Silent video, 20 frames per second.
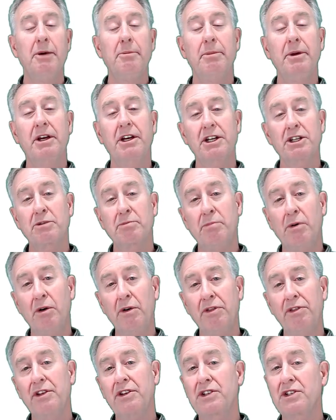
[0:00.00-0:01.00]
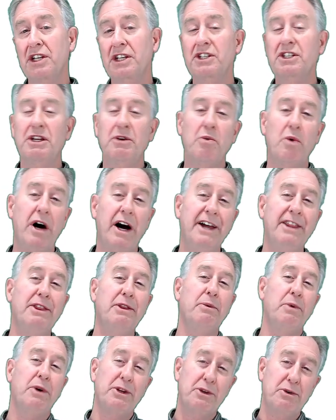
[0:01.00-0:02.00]
because both the 60 watt and
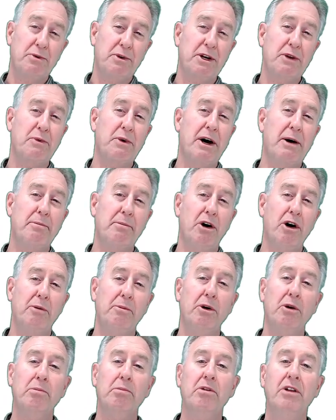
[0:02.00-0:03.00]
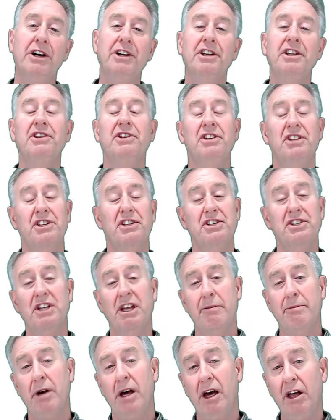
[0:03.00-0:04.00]
the 120 watt bulb are plugged into the
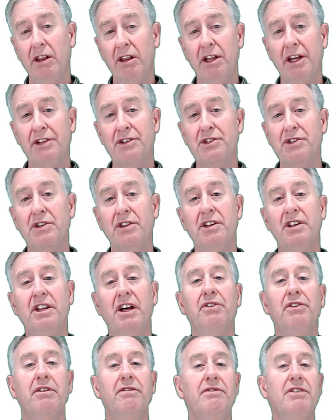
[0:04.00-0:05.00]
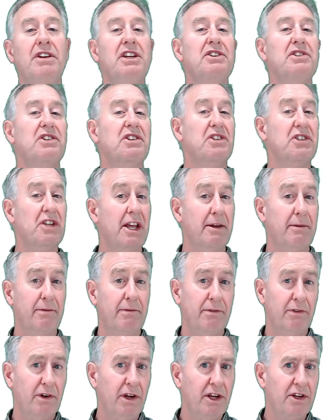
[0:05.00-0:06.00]
same outlet, so the delta V is the same
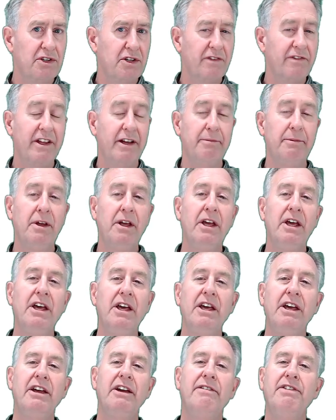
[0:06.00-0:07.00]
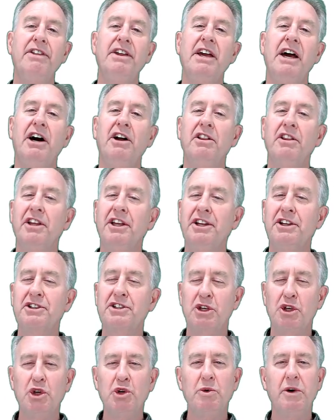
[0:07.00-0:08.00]
for each of them. If the outlet is
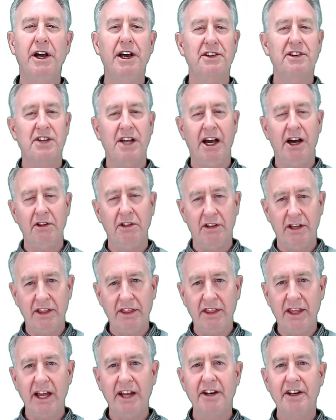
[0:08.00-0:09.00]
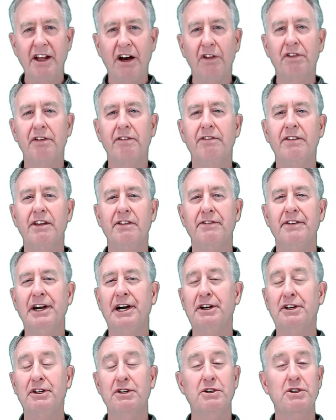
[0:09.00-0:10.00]
a US outlet, that delta V
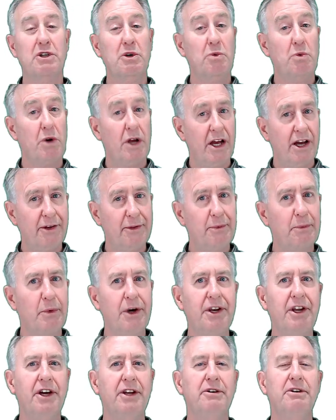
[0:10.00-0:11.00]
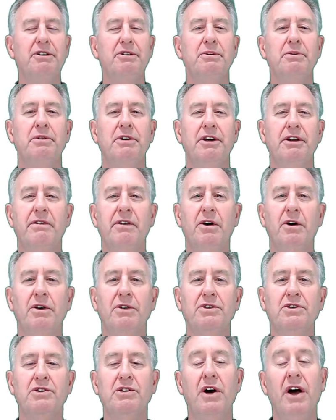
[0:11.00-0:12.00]
value is around 120 120
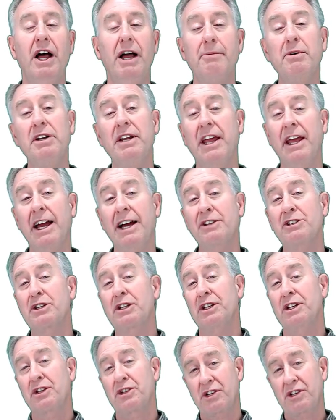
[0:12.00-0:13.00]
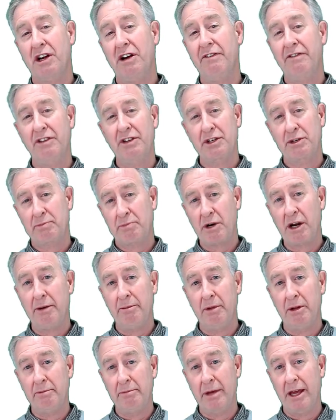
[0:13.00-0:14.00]
volts. So I'm going to actually solve this
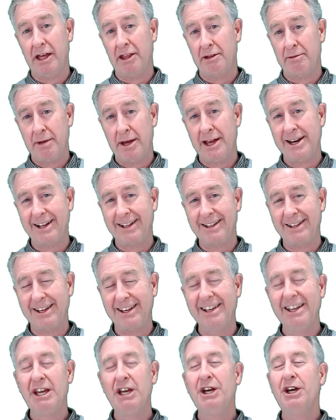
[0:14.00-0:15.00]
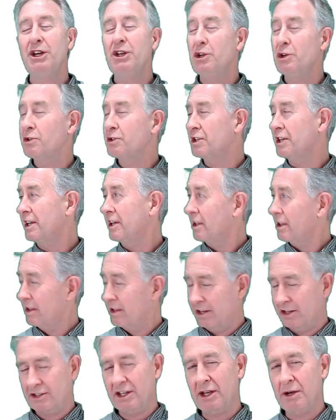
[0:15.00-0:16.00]
problem mathematically using
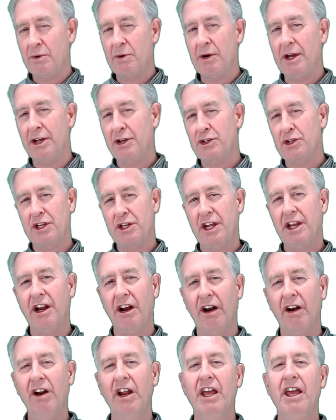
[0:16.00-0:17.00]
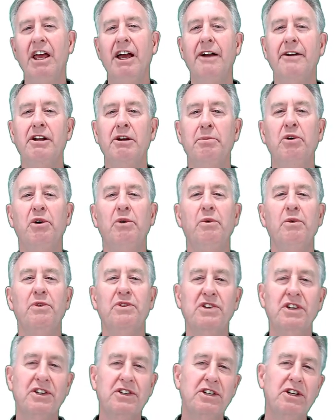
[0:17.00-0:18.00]
this equation here. I'm going to put
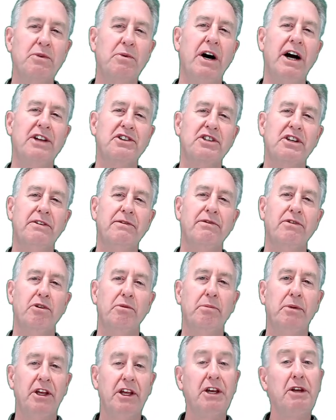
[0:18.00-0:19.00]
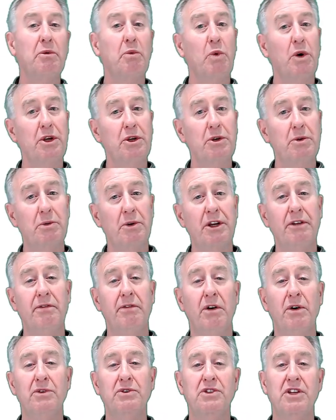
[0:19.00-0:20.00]
60 watts in for P and 120
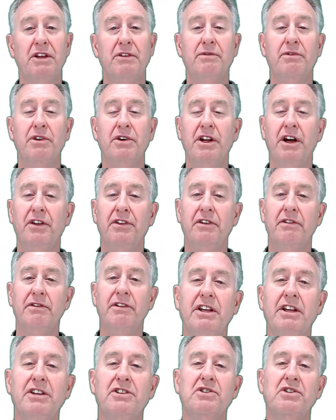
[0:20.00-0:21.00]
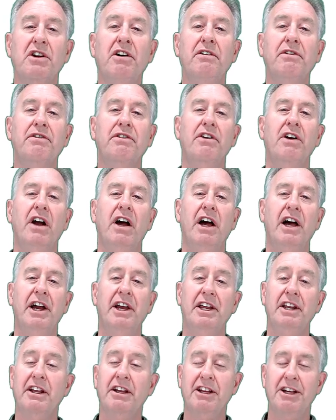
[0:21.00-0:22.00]
volts in for delta and solve for I
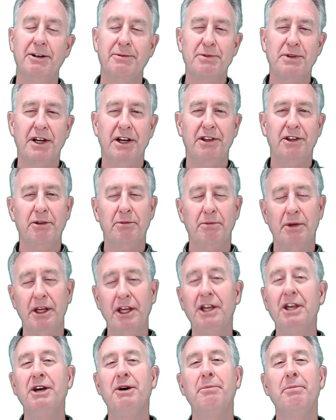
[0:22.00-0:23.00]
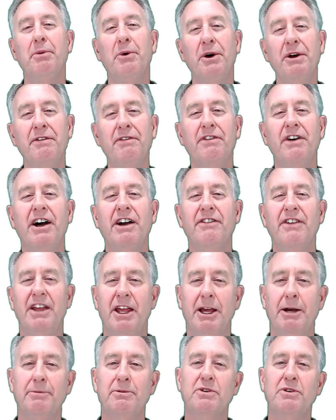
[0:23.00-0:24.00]
and it comes out to be 0.5
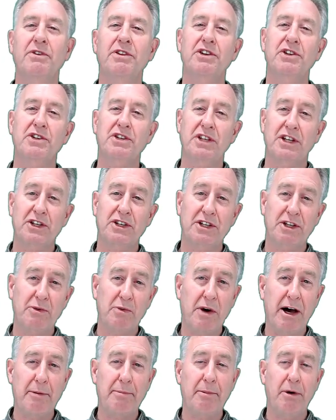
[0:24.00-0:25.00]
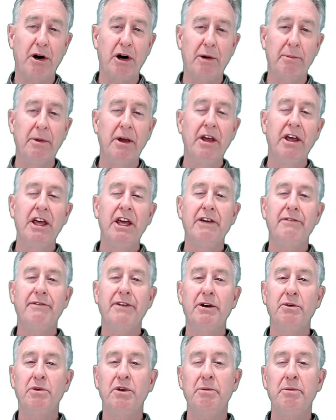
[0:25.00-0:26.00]
amps for the 60 watt bulb. If I
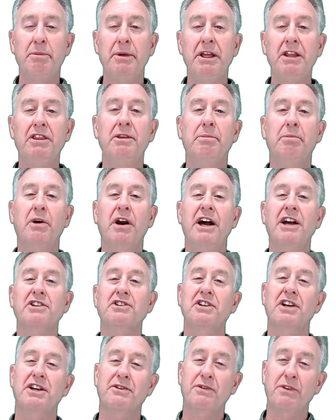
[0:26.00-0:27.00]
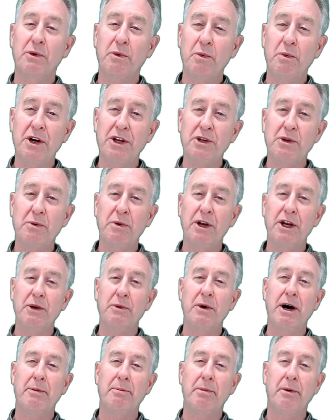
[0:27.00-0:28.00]
repeat the process for the 120
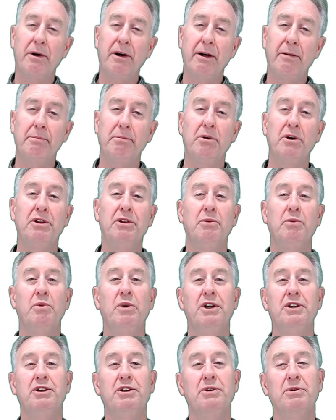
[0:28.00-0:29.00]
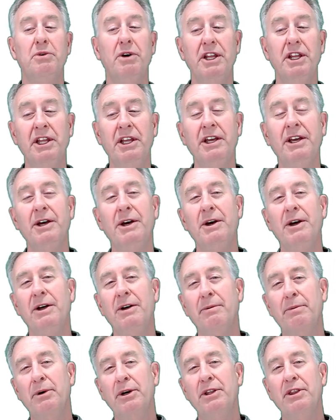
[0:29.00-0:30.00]
watt bulb, putting 120
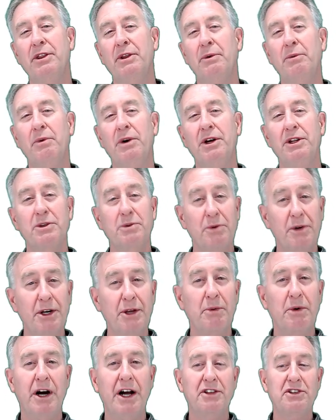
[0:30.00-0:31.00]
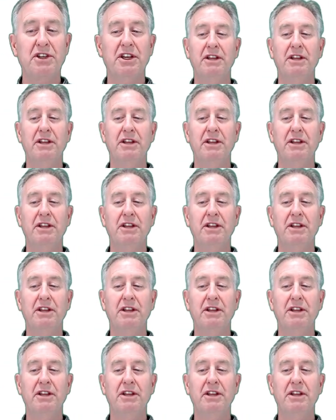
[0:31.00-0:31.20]
putting the 120 watts